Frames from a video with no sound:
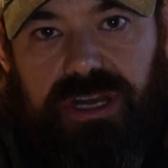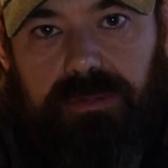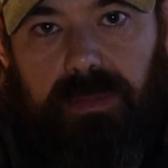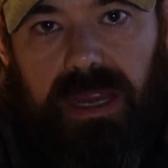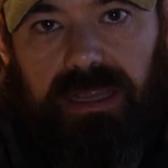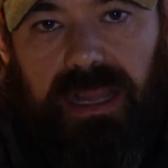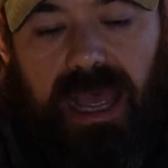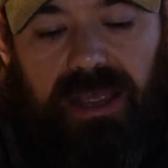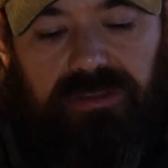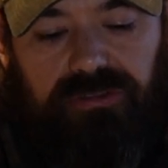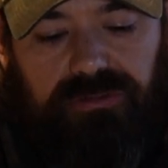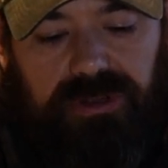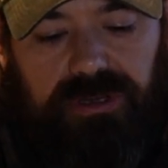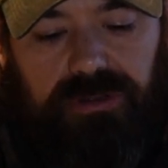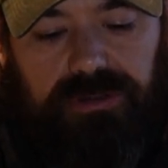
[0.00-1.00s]
in my
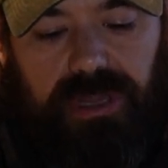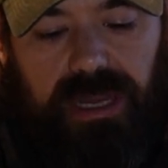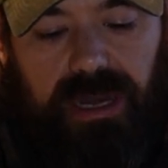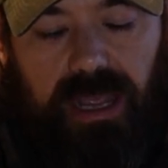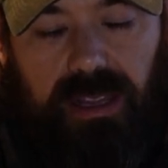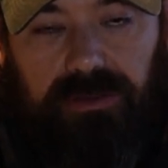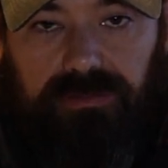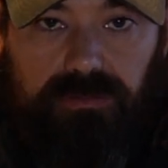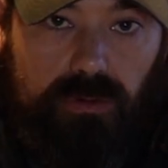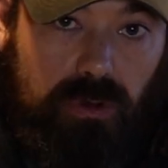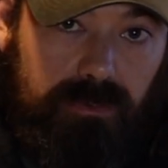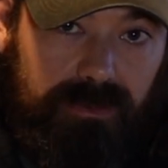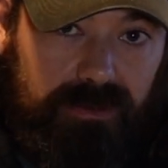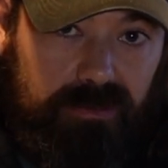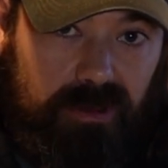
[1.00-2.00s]
last reel that has
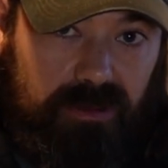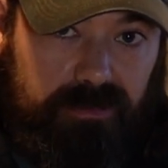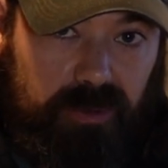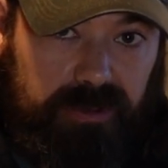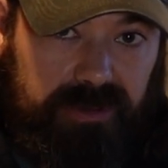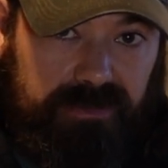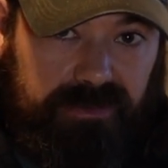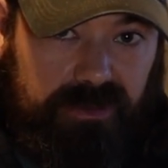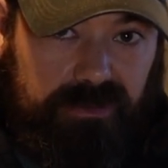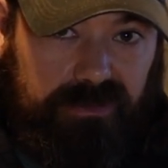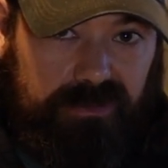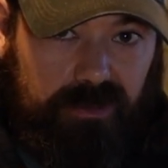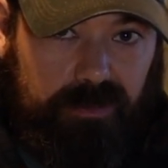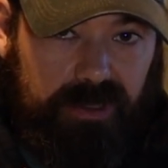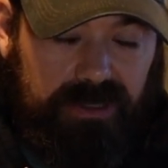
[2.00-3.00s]
over 12 million
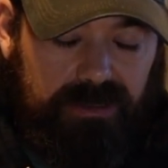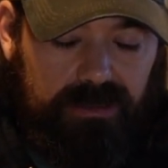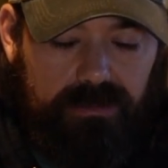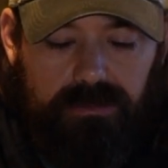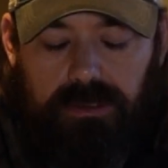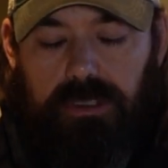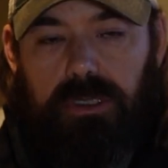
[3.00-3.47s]
views, no big deal,